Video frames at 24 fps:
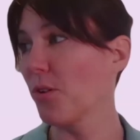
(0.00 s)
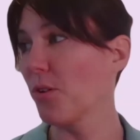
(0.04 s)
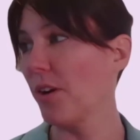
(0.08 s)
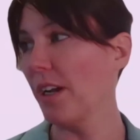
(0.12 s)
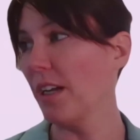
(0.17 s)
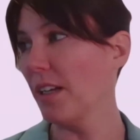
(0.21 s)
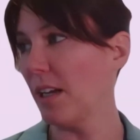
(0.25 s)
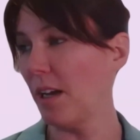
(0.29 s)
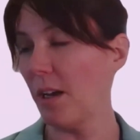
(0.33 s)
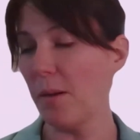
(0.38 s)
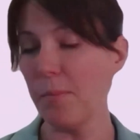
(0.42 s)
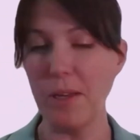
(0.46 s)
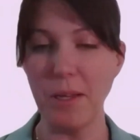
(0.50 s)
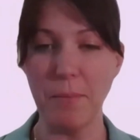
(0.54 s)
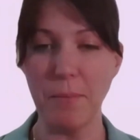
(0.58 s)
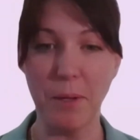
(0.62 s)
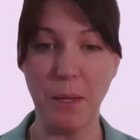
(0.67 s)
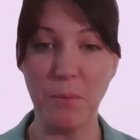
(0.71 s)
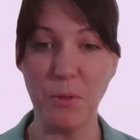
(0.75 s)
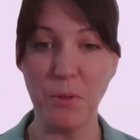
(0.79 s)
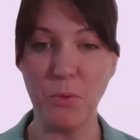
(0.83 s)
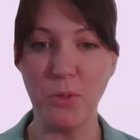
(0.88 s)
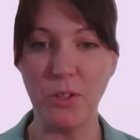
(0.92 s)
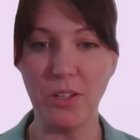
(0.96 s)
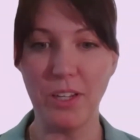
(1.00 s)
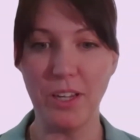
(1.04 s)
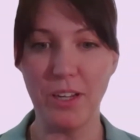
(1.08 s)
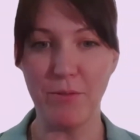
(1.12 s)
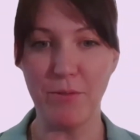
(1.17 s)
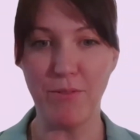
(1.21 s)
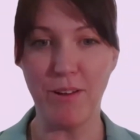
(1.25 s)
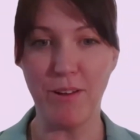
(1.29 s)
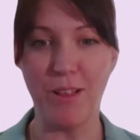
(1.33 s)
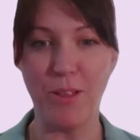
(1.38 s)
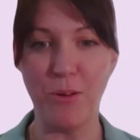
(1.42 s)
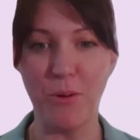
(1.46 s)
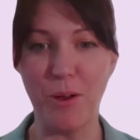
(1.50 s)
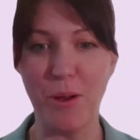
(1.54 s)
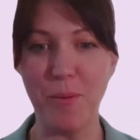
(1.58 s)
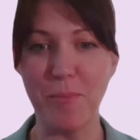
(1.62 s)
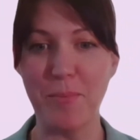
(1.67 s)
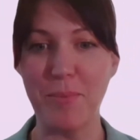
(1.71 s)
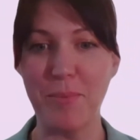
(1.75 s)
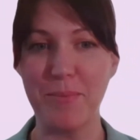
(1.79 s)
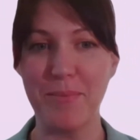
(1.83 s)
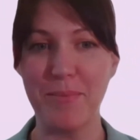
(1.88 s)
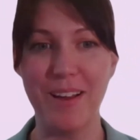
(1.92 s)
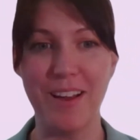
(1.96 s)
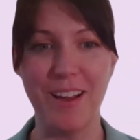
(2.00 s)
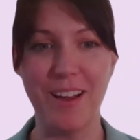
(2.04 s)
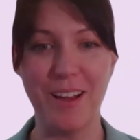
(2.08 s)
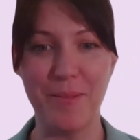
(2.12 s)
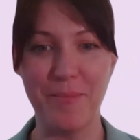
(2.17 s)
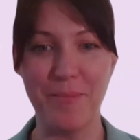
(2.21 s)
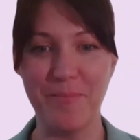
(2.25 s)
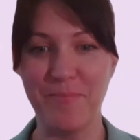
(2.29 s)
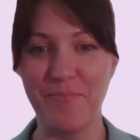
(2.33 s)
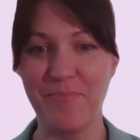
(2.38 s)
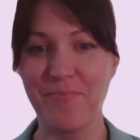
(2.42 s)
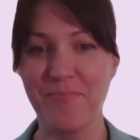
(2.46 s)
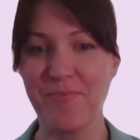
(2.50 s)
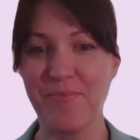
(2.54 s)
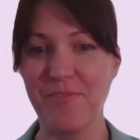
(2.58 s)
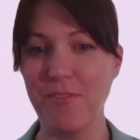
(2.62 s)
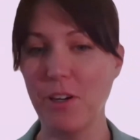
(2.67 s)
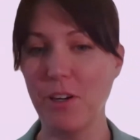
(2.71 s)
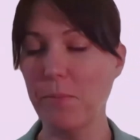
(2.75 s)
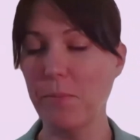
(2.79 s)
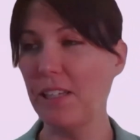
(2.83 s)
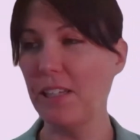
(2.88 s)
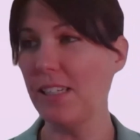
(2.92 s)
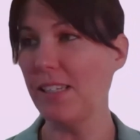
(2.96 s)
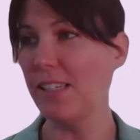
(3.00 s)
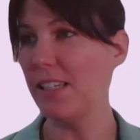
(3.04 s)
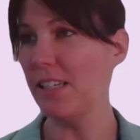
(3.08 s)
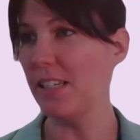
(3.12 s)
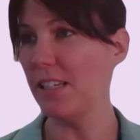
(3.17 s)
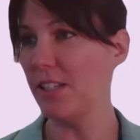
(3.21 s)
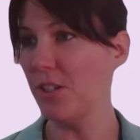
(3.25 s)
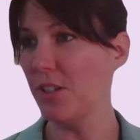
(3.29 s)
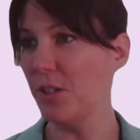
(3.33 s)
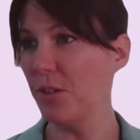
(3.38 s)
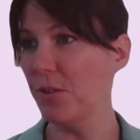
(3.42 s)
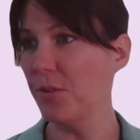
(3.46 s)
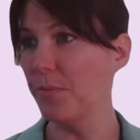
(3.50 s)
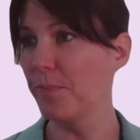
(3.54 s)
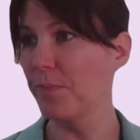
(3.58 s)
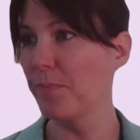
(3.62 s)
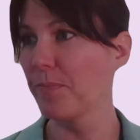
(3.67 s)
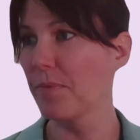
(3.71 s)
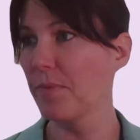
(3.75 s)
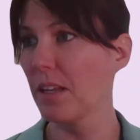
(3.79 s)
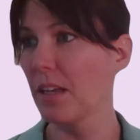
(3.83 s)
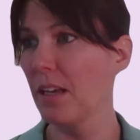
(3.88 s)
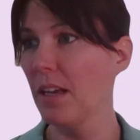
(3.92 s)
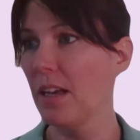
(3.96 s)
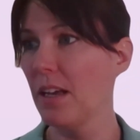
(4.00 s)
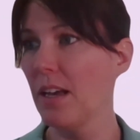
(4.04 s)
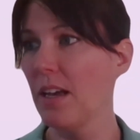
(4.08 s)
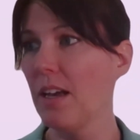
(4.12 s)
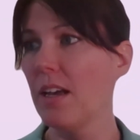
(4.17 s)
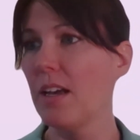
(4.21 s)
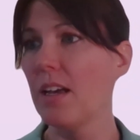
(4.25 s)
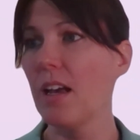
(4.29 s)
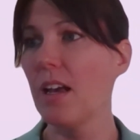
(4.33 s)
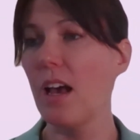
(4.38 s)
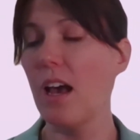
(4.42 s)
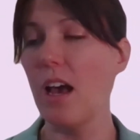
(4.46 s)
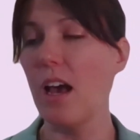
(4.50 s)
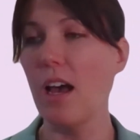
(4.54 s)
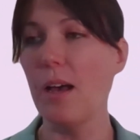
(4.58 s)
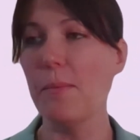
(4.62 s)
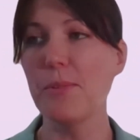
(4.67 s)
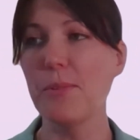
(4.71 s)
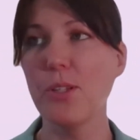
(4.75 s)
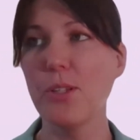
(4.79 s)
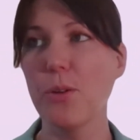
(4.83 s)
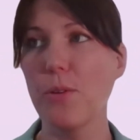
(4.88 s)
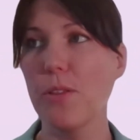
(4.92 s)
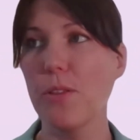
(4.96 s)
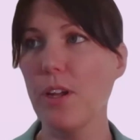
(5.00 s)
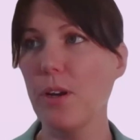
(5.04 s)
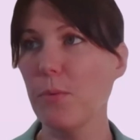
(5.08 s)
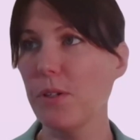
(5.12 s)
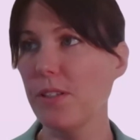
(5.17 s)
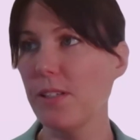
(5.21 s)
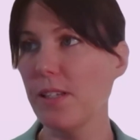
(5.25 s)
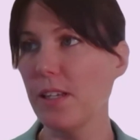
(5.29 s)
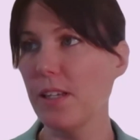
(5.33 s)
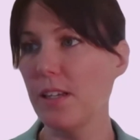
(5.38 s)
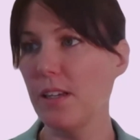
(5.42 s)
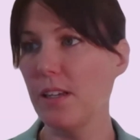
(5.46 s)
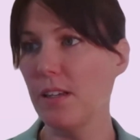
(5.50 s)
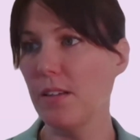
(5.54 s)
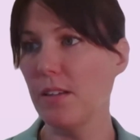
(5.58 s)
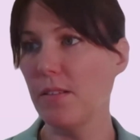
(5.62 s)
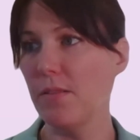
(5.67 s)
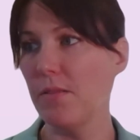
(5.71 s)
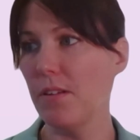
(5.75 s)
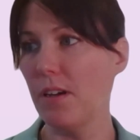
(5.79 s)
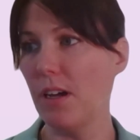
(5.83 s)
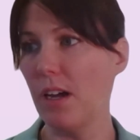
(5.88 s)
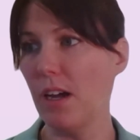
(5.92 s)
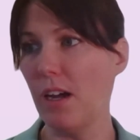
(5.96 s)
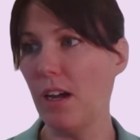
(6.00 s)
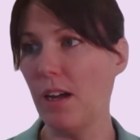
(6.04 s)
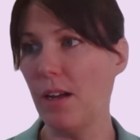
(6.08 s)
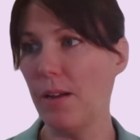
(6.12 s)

That's great. And maybe we'll get a follow-up from Lindsay too. So there was a